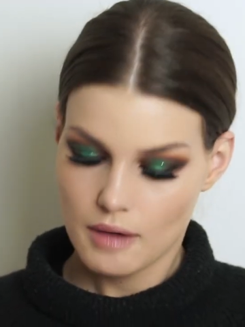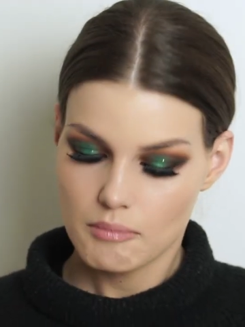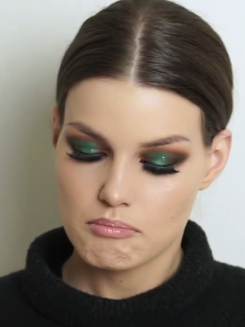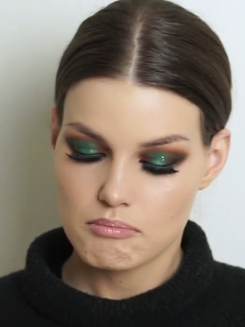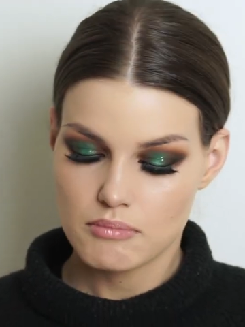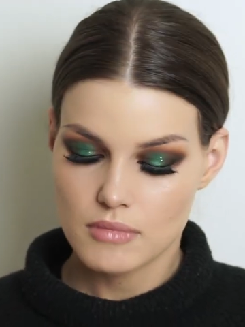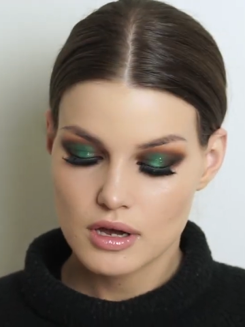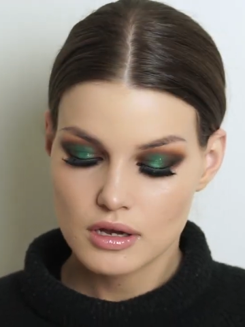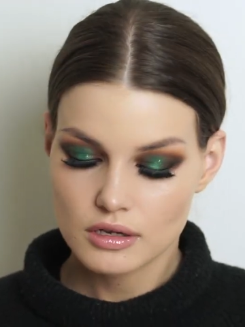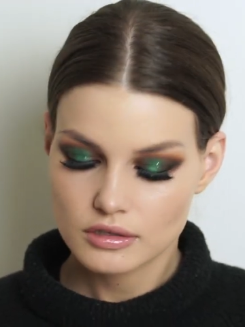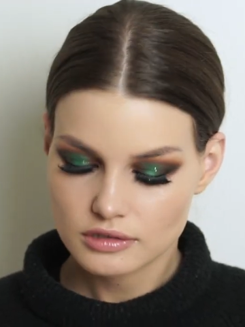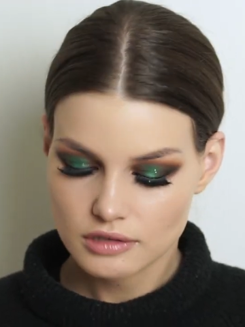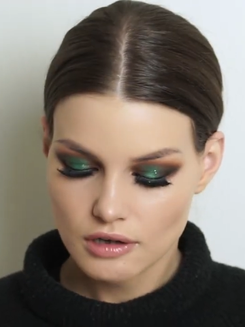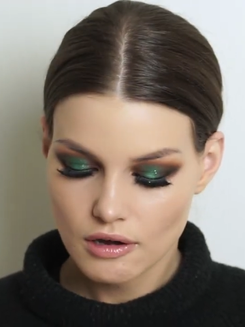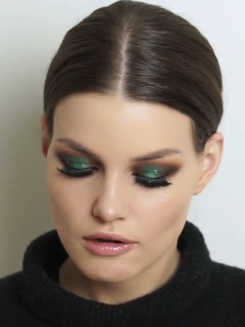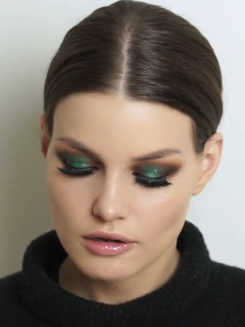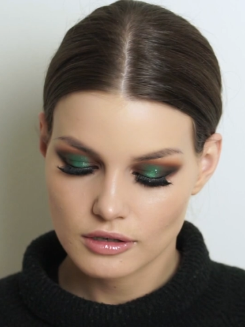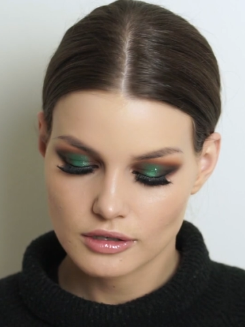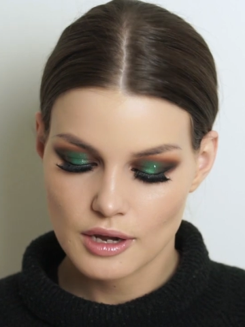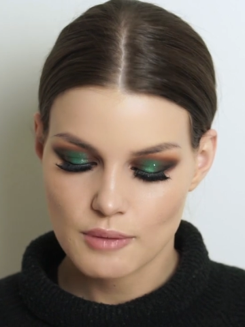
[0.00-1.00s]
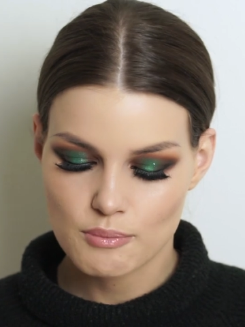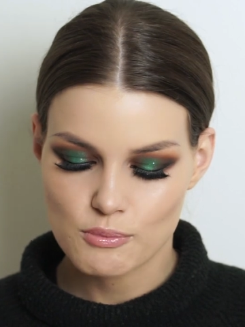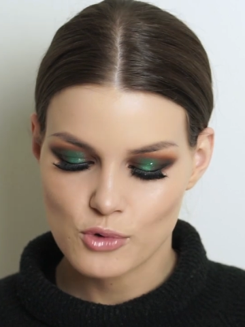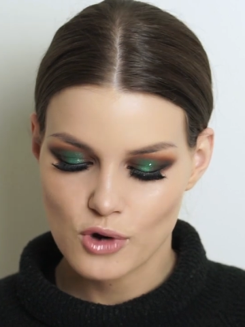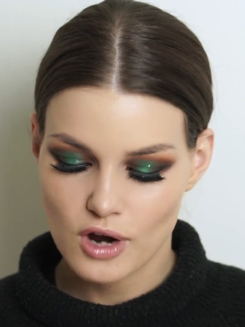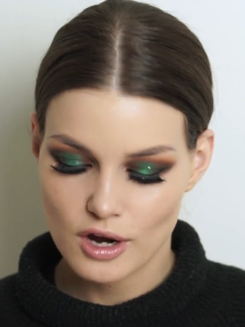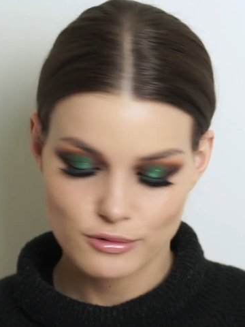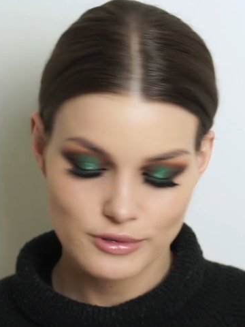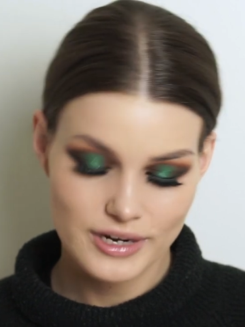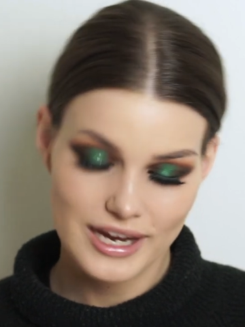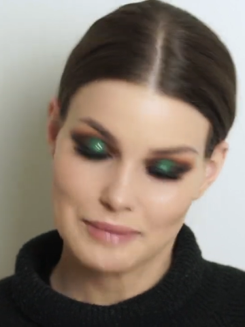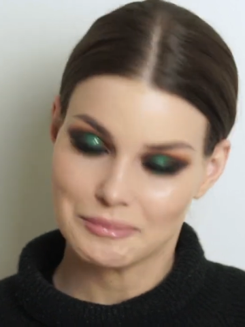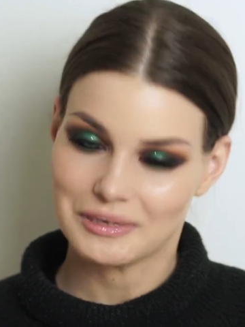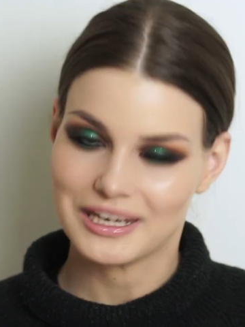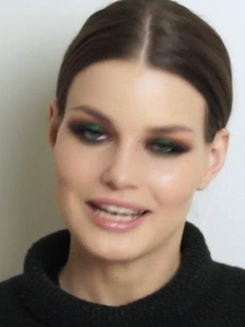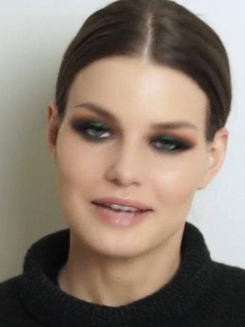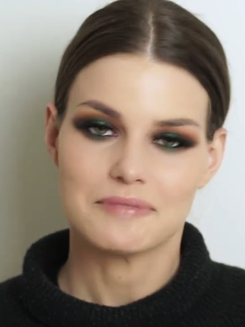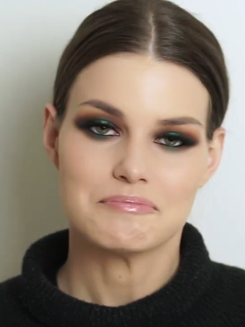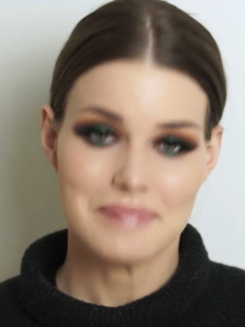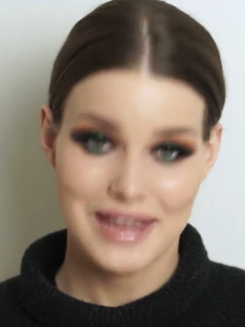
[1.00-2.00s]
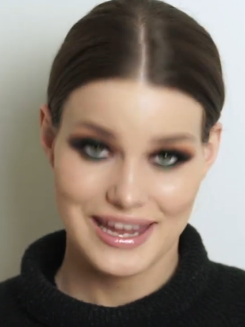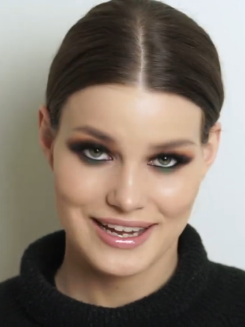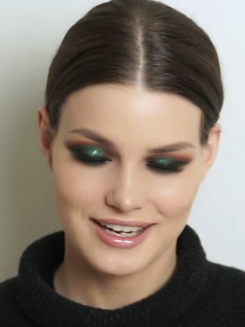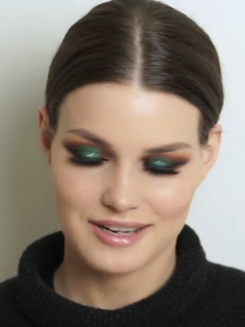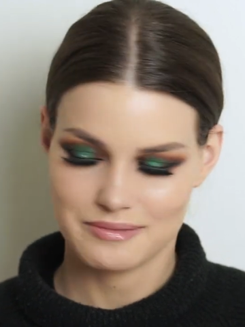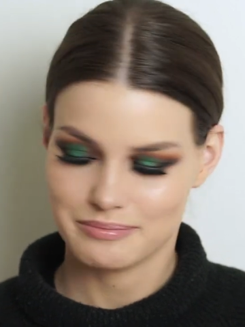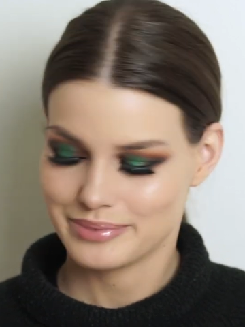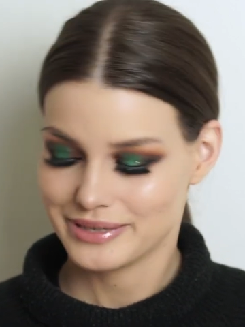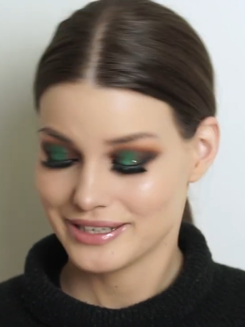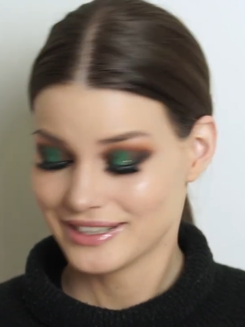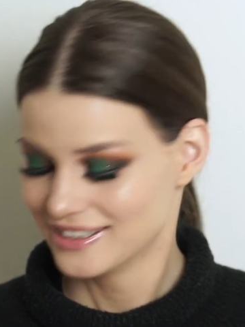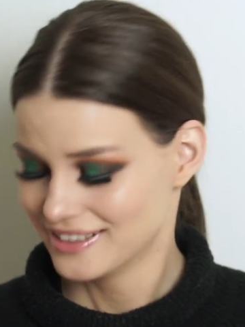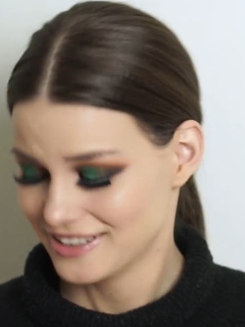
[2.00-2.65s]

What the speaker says: Merton Muaremi Makeup.